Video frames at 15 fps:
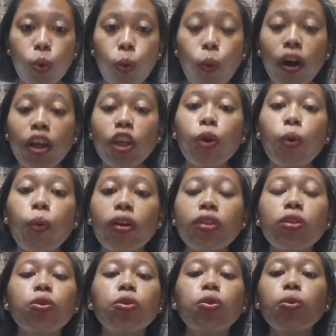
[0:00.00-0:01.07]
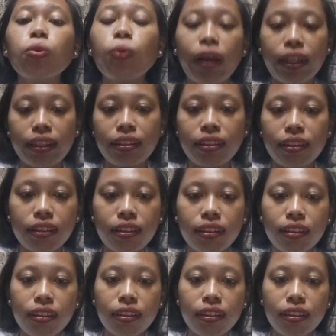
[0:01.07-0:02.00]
why you want to do it.